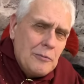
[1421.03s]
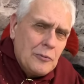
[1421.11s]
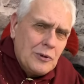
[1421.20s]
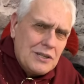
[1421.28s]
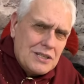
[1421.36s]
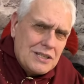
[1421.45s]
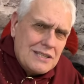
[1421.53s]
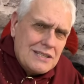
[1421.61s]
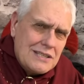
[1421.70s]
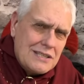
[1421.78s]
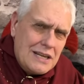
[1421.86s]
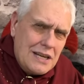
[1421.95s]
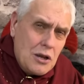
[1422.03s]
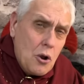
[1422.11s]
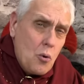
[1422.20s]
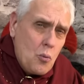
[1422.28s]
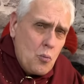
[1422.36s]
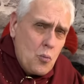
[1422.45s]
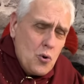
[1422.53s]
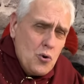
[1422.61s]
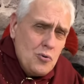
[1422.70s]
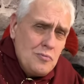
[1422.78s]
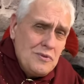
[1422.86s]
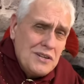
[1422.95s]
which is the
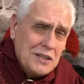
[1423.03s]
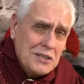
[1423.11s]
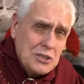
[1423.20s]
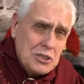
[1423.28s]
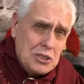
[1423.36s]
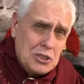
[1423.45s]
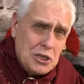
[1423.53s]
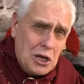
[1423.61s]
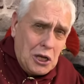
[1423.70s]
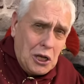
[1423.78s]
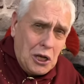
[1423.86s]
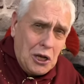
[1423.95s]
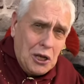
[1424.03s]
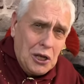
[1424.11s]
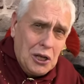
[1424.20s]
wound sucker.